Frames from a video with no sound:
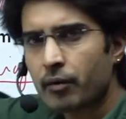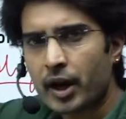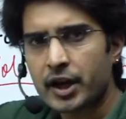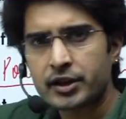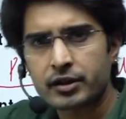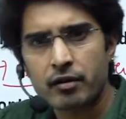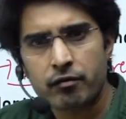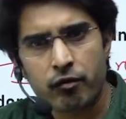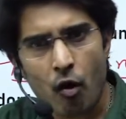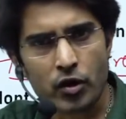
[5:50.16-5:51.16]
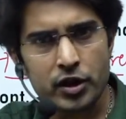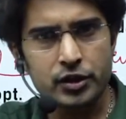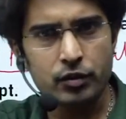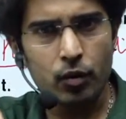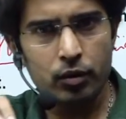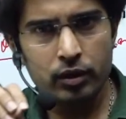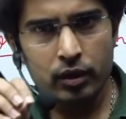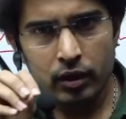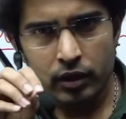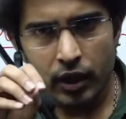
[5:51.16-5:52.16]
rights, they focus on
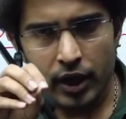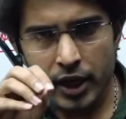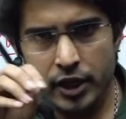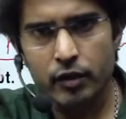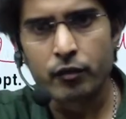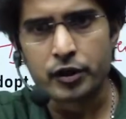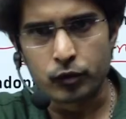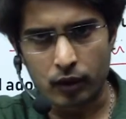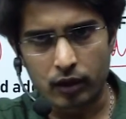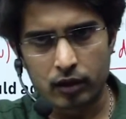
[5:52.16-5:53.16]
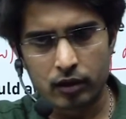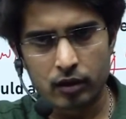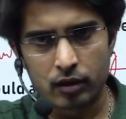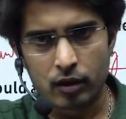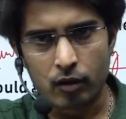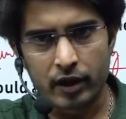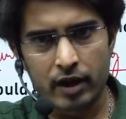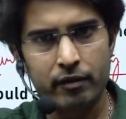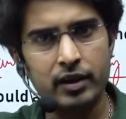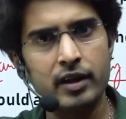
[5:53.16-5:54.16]
the individual.
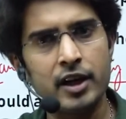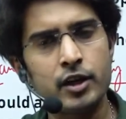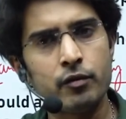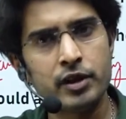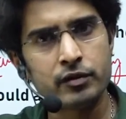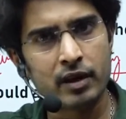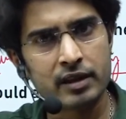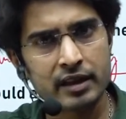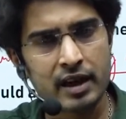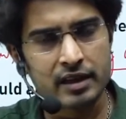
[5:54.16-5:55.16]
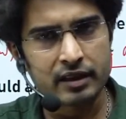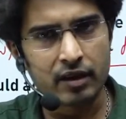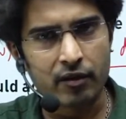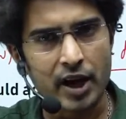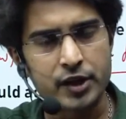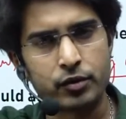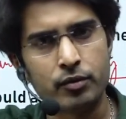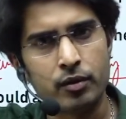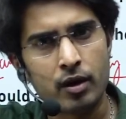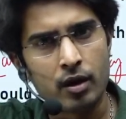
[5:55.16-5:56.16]
Okay, whether individual is getting the right
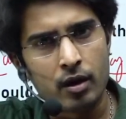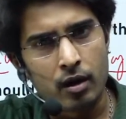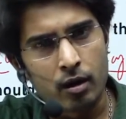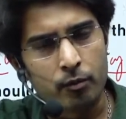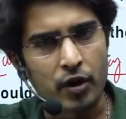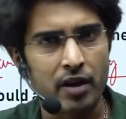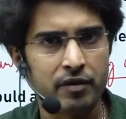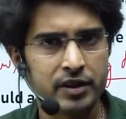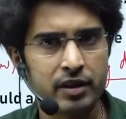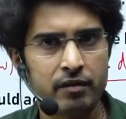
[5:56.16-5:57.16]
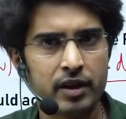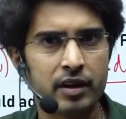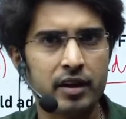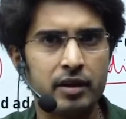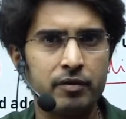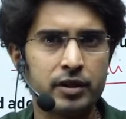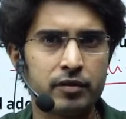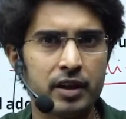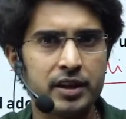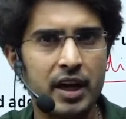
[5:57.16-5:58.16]
to privacy, whether
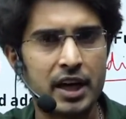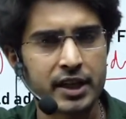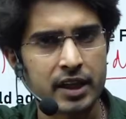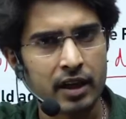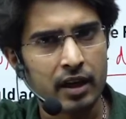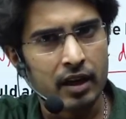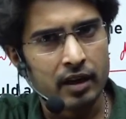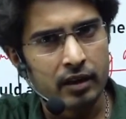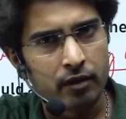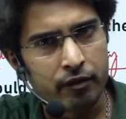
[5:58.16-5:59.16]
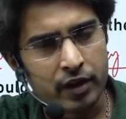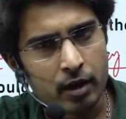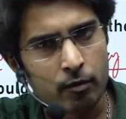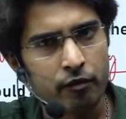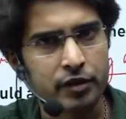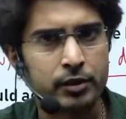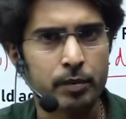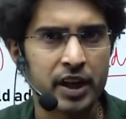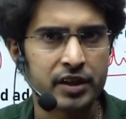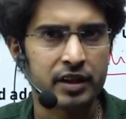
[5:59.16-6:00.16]
individual is getting the freedom of
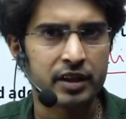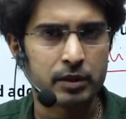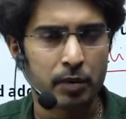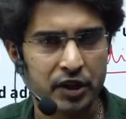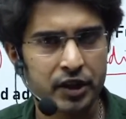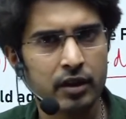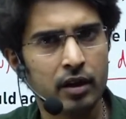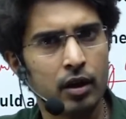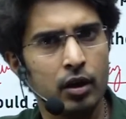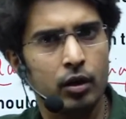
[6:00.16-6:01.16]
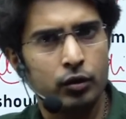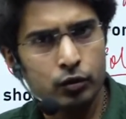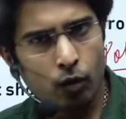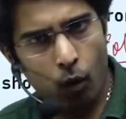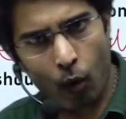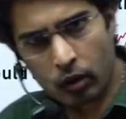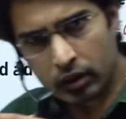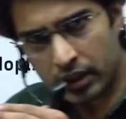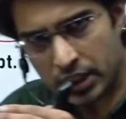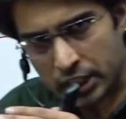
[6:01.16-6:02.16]
speech and expression. So all
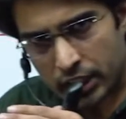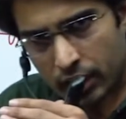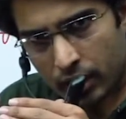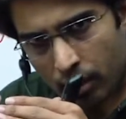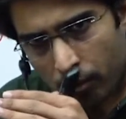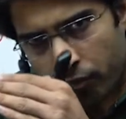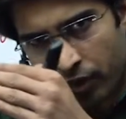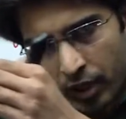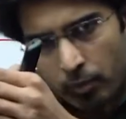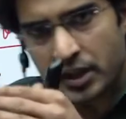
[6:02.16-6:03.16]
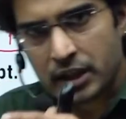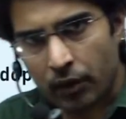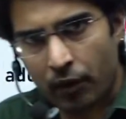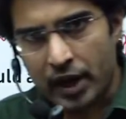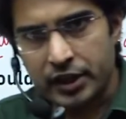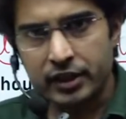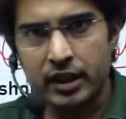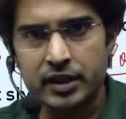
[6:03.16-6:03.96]
these fundamental rights, they